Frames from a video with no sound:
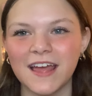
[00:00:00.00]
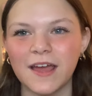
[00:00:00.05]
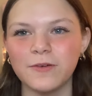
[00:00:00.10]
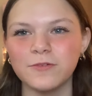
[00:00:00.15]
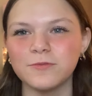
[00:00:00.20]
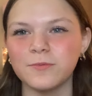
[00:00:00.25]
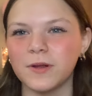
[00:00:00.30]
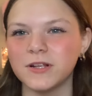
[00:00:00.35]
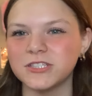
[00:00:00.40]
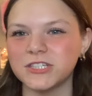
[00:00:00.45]

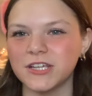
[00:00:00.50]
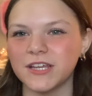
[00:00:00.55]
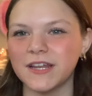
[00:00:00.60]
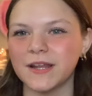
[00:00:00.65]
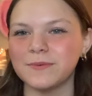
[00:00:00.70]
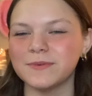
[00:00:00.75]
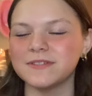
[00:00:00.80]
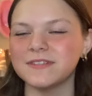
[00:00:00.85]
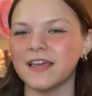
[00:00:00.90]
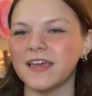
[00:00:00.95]
was watching it, and
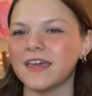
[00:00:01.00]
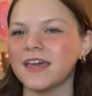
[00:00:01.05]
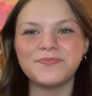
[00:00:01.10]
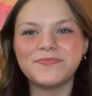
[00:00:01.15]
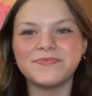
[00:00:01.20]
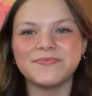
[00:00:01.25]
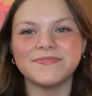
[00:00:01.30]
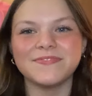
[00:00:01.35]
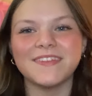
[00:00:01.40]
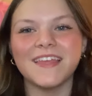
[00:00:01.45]
I was like,
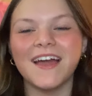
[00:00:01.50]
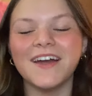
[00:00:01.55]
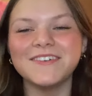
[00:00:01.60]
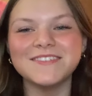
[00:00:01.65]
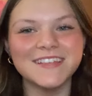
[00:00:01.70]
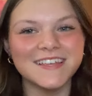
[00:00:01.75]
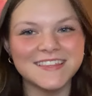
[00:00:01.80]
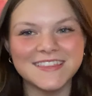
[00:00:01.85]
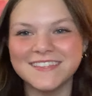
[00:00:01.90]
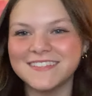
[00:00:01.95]

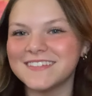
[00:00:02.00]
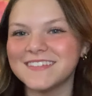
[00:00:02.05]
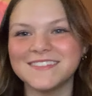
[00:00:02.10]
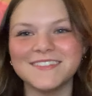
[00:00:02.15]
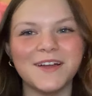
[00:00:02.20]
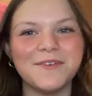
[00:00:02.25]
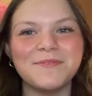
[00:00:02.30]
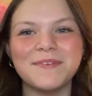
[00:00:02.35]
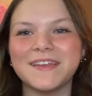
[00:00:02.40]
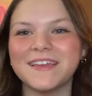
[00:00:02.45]
this is
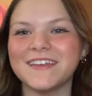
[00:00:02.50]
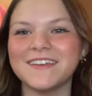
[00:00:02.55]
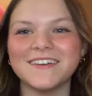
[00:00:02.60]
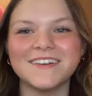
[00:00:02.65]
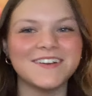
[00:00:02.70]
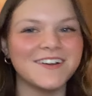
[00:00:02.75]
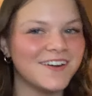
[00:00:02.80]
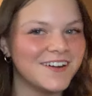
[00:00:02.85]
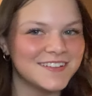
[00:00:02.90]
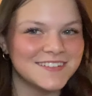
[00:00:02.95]
not making
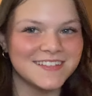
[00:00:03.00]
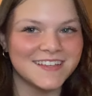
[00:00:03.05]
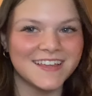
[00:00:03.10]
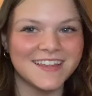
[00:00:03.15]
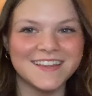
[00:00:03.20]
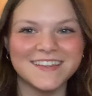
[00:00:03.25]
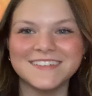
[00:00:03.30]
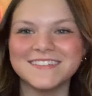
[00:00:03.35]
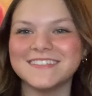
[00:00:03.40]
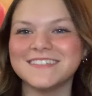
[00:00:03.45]
good
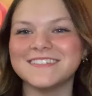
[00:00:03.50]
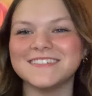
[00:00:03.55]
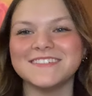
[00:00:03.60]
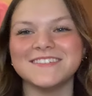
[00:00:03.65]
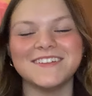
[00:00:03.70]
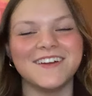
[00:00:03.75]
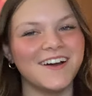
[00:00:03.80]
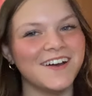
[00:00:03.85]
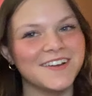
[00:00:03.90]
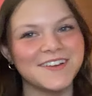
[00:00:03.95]
content. This is
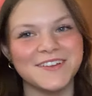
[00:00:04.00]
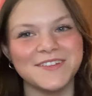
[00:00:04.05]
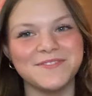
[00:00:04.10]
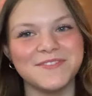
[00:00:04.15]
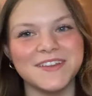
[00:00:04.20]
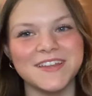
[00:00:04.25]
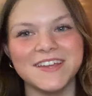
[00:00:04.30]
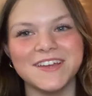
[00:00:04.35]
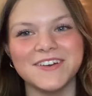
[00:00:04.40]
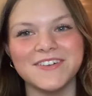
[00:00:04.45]
not a good
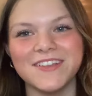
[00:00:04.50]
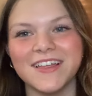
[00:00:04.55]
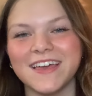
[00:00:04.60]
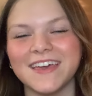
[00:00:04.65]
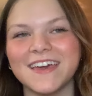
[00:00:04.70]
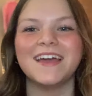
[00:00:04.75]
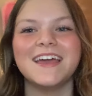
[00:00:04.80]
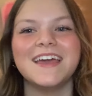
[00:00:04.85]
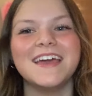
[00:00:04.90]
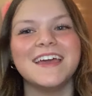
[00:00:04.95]
video.
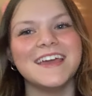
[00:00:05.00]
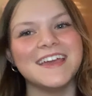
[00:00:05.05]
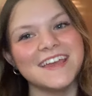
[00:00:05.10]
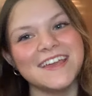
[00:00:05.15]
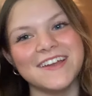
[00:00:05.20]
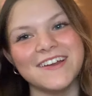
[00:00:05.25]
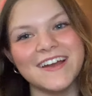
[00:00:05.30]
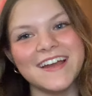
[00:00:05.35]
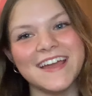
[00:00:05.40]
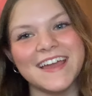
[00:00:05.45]
Like,
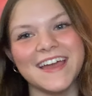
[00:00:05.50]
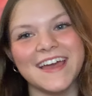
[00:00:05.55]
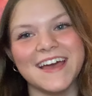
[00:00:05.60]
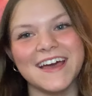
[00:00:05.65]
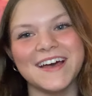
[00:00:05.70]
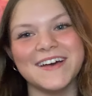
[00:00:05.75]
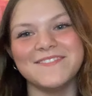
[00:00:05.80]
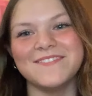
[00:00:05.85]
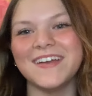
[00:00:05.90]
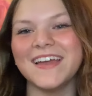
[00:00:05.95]
here I
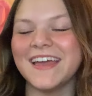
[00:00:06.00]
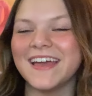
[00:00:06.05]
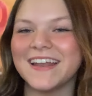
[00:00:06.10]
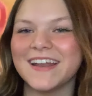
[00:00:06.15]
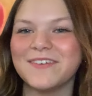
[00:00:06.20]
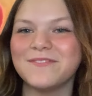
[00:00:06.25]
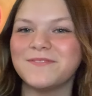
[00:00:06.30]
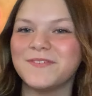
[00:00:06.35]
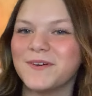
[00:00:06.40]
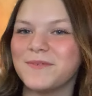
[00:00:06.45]
am, and
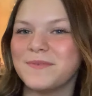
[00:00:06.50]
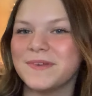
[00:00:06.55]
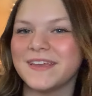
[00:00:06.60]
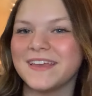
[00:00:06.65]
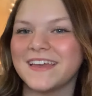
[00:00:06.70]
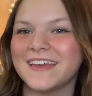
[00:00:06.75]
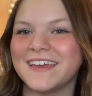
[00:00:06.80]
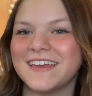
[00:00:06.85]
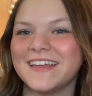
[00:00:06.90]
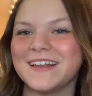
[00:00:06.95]
I'm
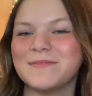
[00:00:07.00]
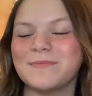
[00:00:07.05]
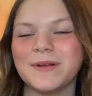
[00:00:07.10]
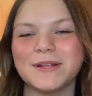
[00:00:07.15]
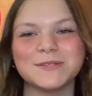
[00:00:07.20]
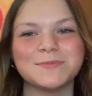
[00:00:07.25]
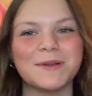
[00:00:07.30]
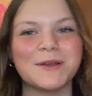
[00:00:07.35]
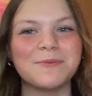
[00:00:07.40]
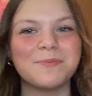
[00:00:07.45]
filming it in a
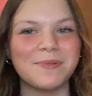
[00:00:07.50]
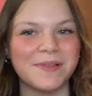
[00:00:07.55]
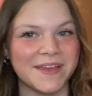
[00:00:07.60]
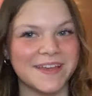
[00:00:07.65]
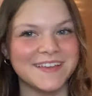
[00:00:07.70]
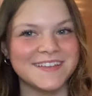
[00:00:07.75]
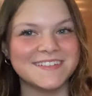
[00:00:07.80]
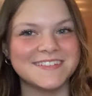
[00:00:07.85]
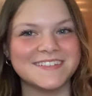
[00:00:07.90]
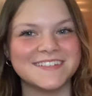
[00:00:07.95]
much better
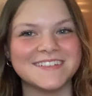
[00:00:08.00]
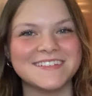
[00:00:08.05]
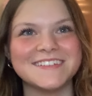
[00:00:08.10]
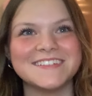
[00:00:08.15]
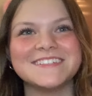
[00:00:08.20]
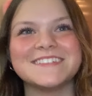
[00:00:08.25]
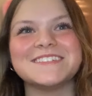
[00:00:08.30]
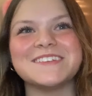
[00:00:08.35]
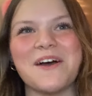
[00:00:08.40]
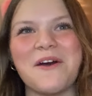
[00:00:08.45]
place.
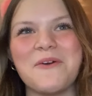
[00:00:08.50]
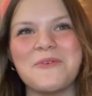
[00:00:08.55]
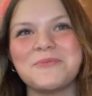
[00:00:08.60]
So,